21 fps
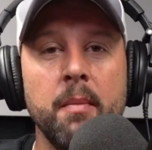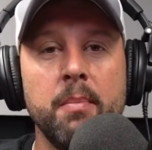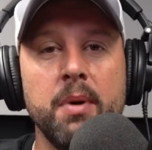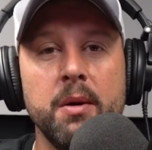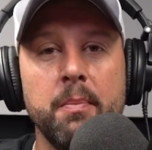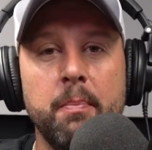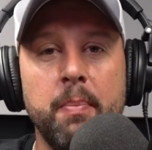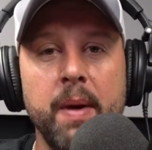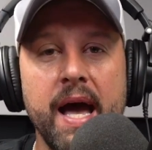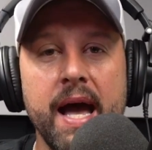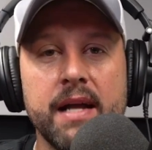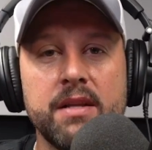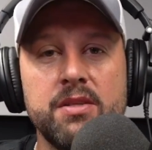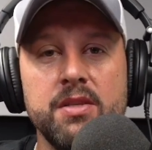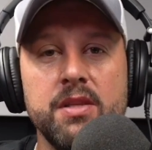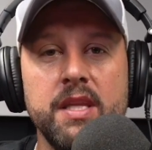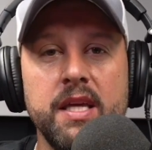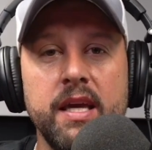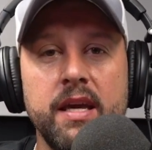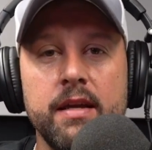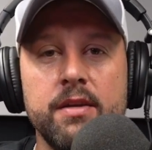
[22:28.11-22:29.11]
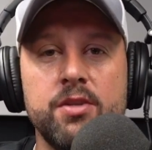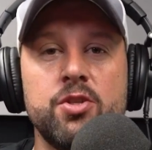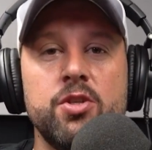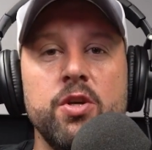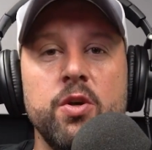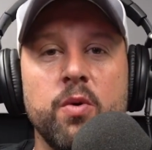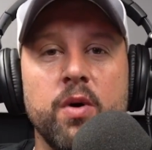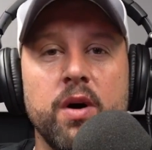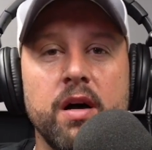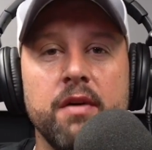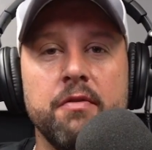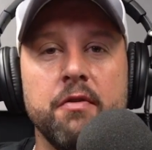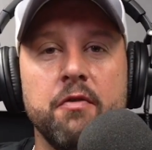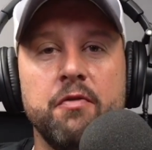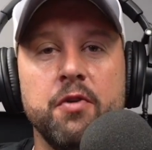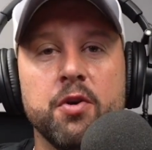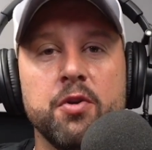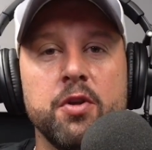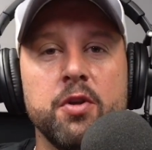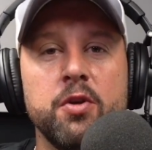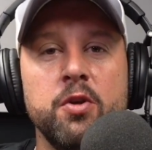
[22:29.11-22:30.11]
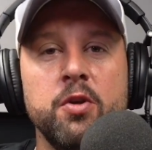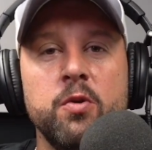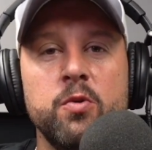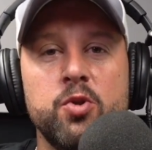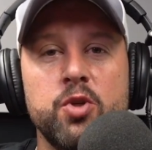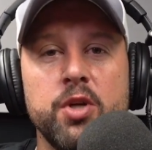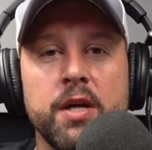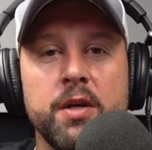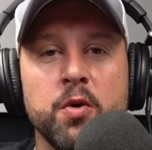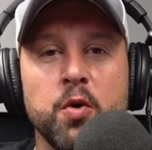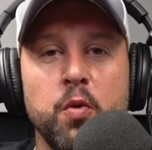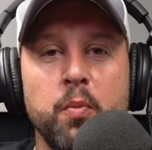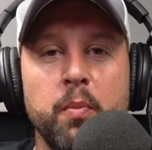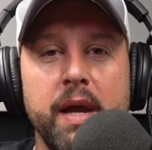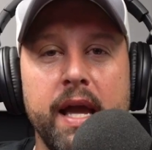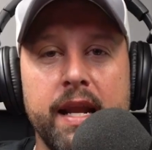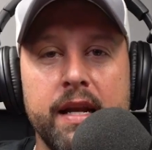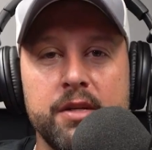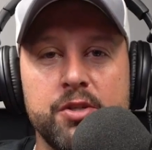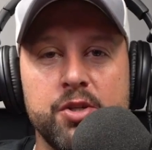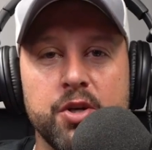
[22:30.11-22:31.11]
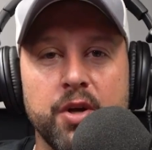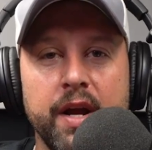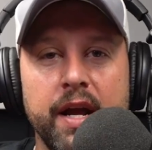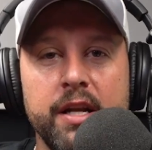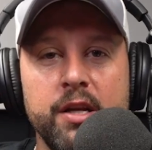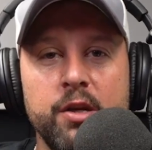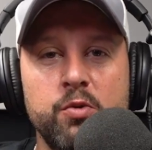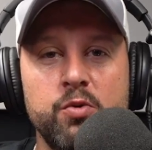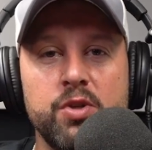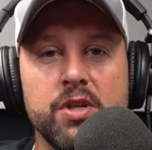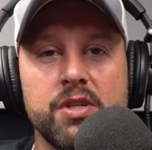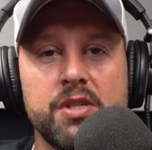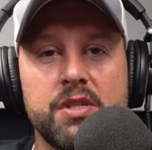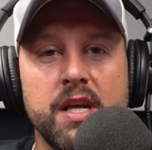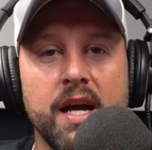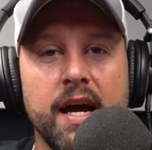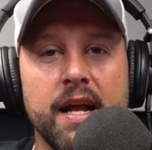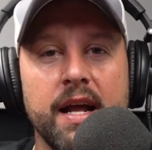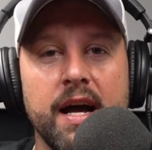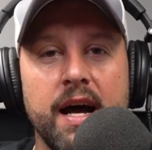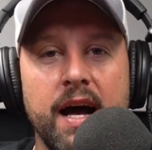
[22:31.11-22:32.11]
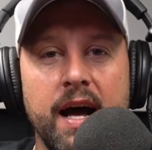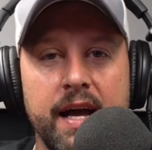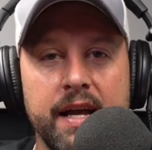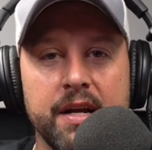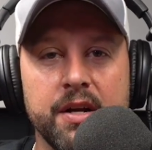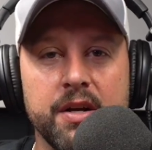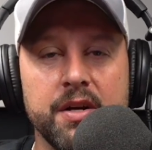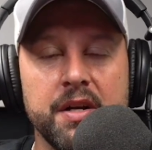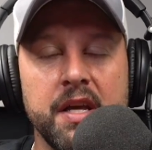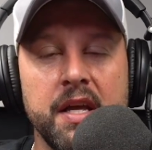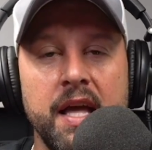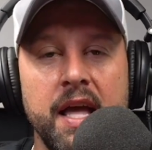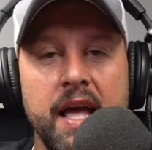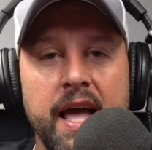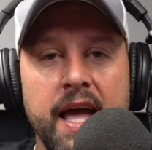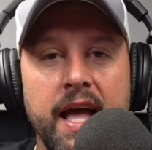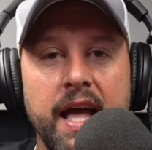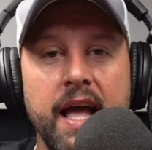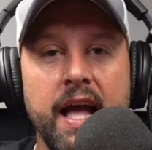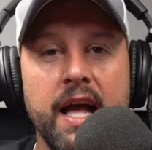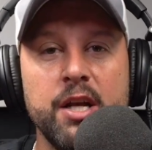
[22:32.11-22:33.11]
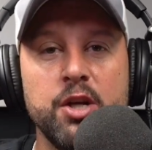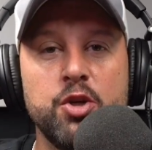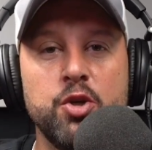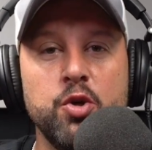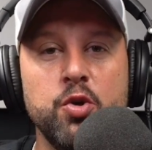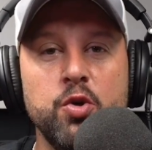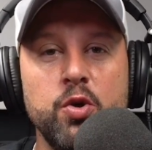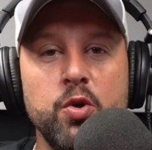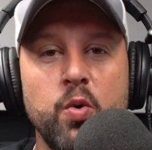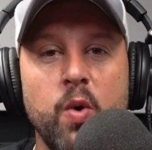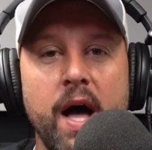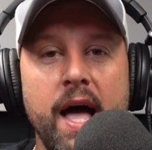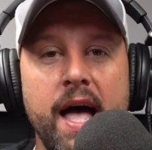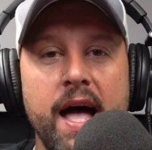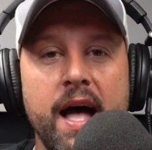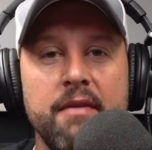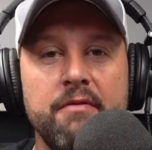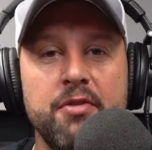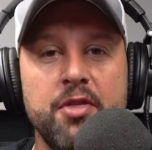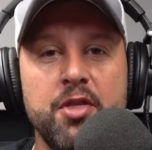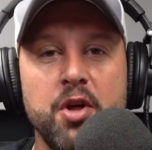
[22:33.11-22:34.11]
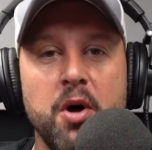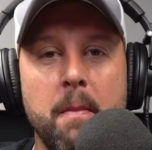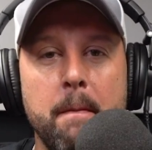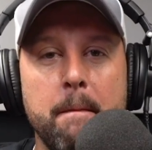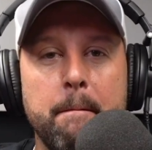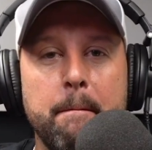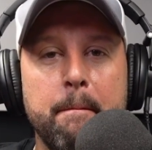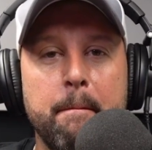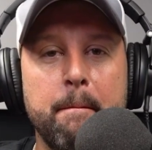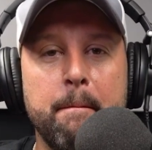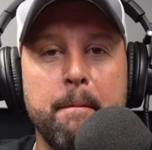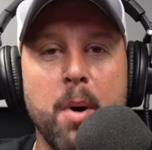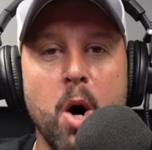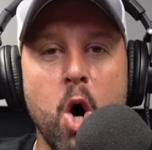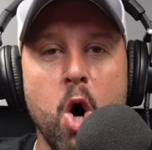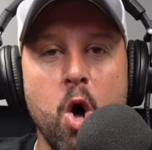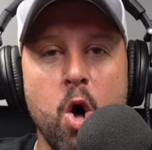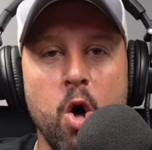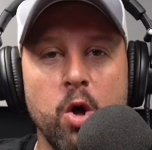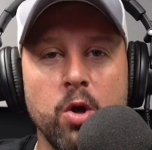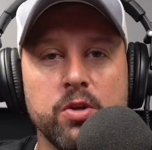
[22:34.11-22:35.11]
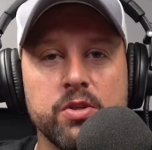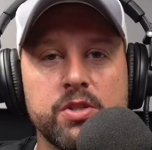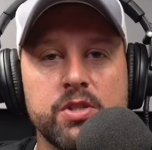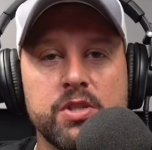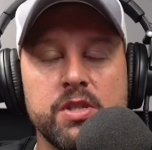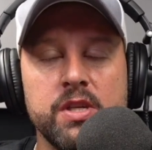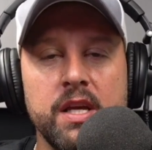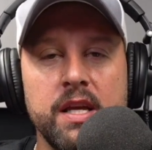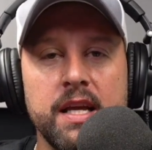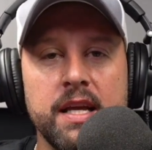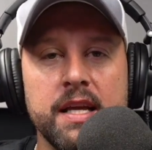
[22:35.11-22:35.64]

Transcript: But back to the issue of if you're the new general manager and you just got hired, do you have the balls?